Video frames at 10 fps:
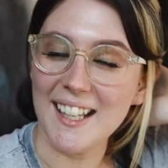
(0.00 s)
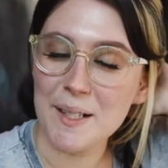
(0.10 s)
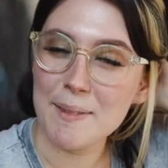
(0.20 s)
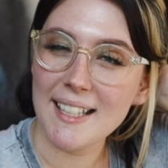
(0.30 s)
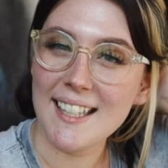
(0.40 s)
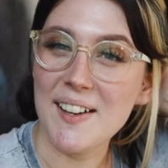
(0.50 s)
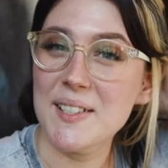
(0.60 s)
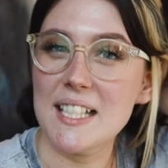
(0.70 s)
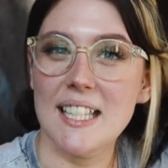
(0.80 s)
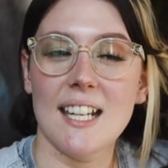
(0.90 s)
getting my
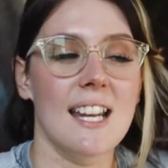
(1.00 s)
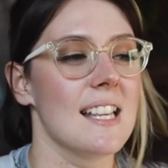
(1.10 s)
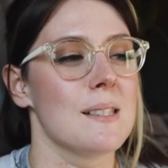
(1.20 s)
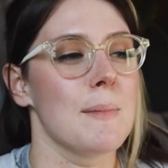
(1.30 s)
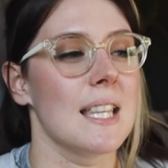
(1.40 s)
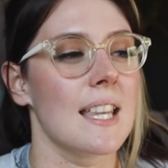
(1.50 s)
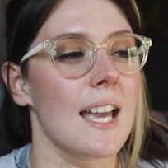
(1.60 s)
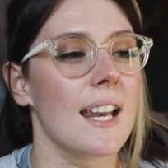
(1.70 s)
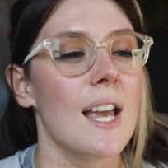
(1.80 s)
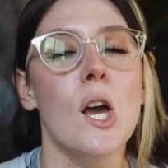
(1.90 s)
account deleted has made
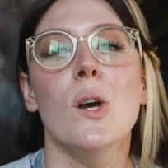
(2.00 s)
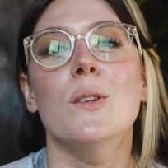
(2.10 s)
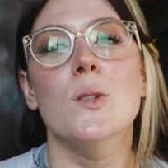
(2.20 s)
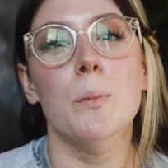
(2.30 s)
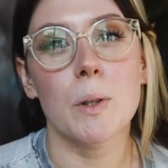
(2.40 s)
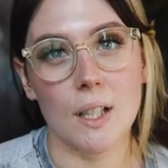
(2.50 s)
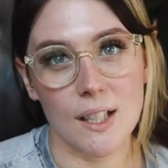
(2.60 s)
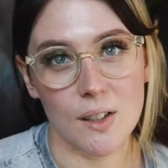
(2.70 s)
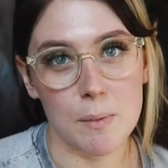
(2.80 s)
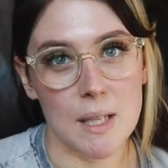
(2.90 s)
that super
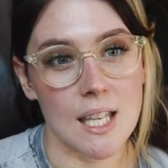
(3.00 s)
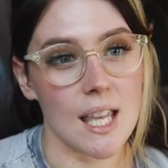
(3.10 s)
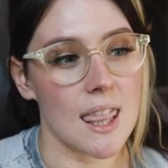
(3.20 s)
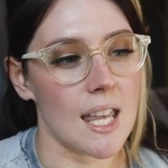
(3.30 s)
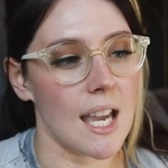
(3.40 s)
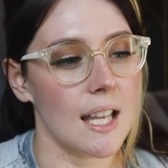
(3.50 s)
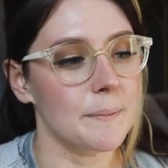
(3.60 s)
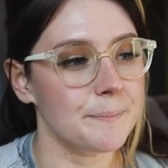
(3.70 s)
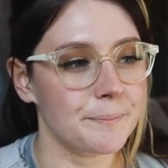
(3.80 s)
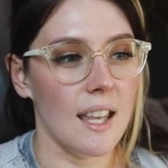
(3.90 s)
clear to me that
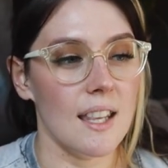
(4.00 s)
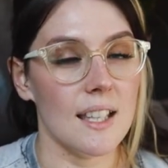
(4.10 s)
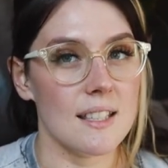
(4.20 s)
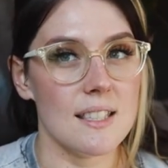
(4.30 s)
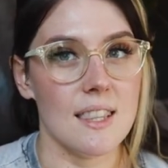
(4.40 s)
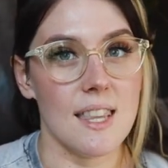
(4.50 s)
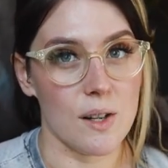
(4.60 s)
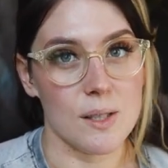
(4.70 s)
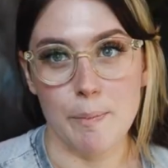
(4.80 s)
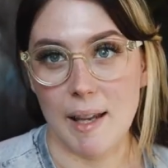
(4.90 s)
that's
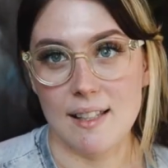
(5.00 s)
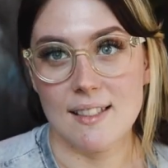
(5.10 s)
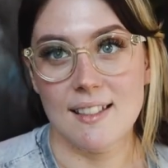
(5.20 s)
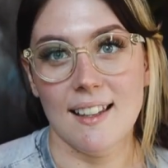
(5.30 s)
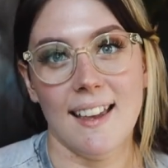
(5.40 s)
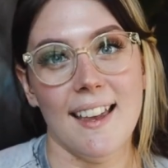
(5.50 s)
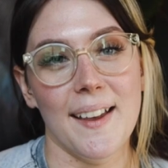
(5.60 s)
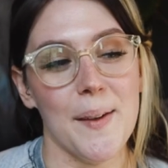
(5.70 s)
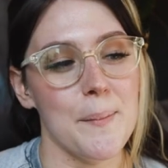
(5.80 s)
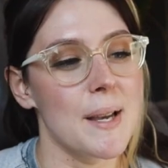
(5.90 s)
their space
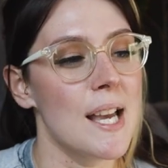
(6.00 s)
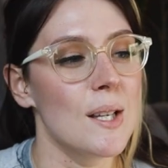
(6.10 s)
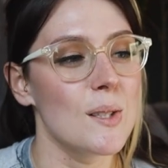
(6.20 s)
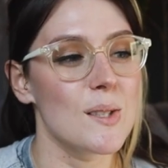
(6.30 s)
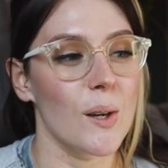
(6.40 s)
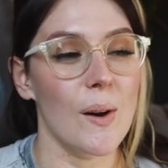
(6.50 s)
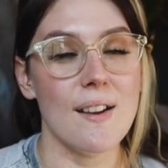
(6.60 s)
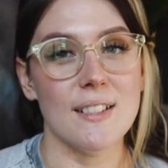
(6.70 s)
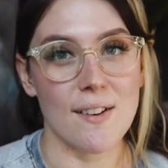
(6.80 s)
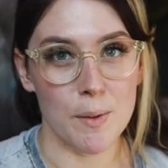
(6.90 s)
um, so
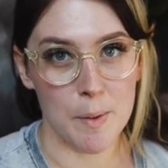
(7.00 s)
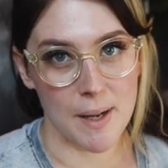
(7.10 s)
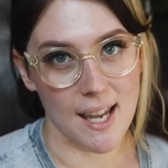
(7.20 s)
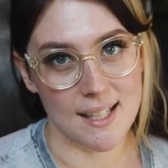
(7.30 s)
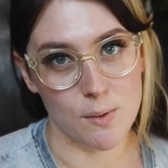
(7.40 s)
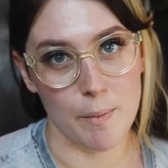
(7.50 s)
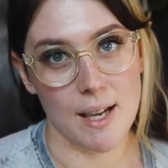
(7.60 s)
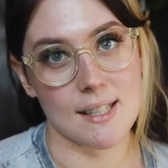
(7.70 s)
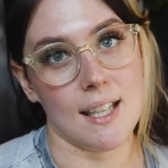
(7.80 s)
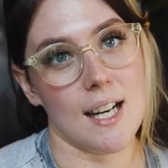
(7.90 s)
I've never put my eggs in one
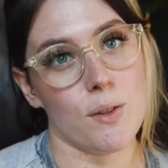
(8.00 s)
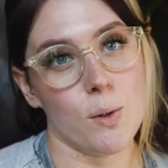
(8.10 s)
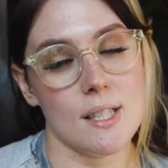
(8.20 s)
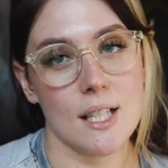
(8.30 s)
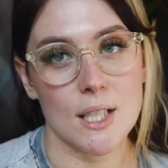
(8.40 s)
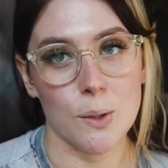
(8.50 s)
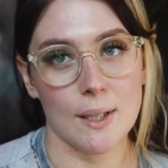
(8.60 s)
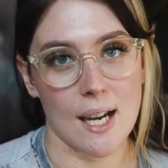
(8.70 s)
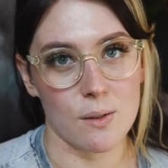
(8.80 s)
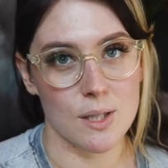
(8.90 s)
basket. I've always had two
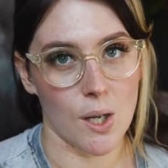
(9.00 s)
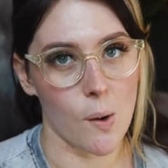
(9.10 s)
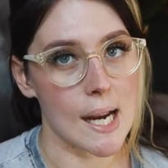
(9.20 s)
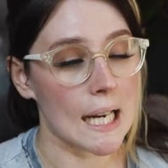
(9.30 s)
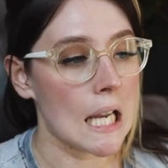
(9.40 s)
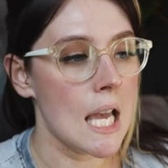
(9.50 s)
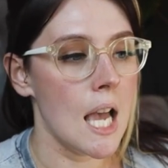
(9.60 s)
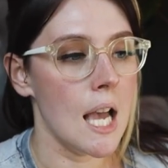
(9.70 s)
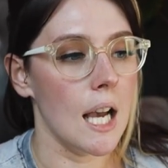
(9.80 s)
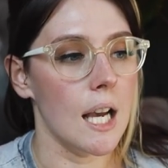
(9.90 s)
accounts going,
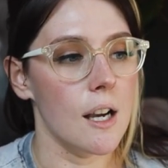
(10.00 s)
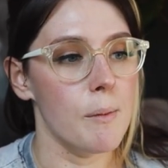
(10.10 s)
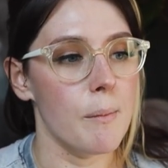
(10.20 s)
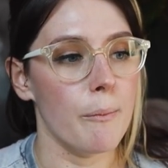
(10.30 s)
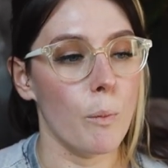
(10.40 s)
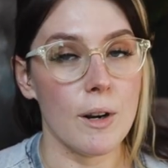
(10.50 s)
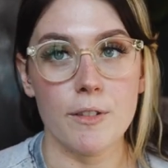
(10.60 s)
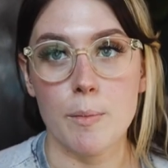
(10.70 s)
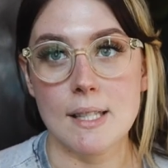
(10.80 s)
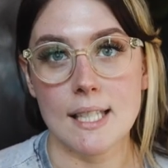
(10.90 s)
um, one
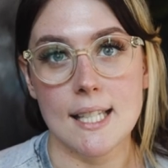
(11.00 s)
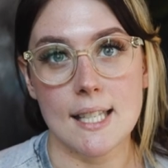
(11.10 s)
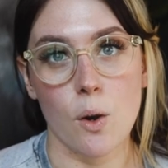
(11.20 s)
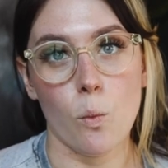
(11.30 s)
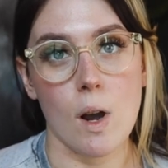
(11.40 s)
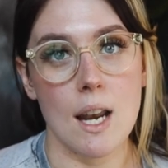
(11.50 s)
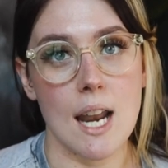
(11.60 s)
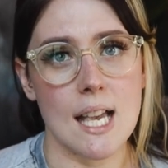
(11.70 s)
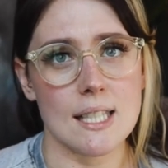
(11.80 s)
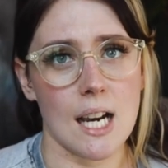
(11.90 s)
for business and
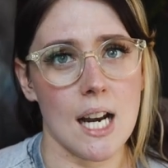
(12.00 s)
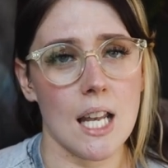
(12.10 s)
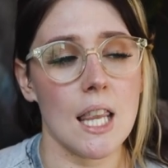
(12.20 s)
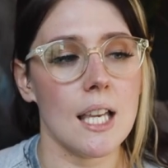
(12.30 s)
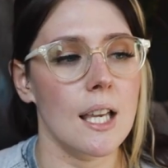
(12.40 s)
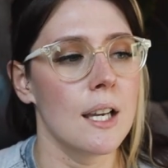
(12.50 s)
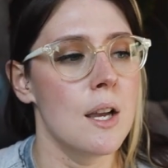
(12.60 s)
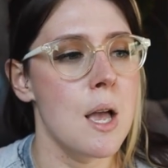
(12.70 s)
one as kind of like